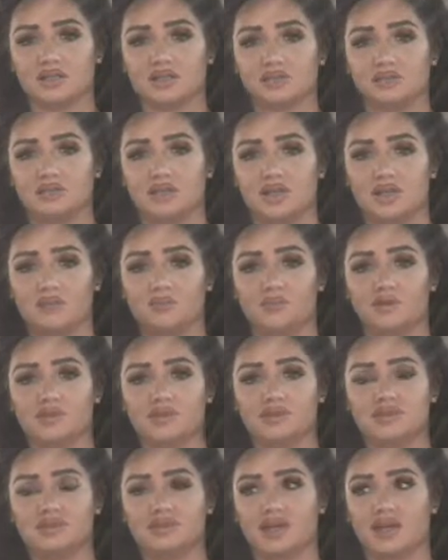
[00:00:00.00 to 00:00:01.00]
doing? What's
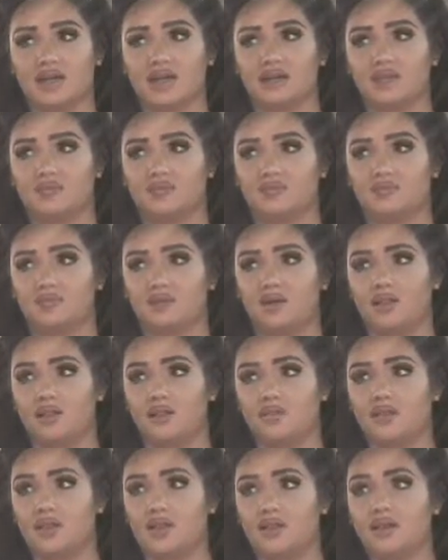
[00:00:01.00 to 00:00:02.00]
the diet we're
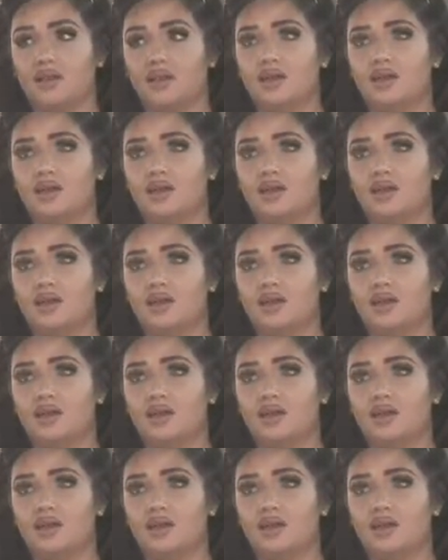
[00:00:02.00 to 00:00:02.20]
following?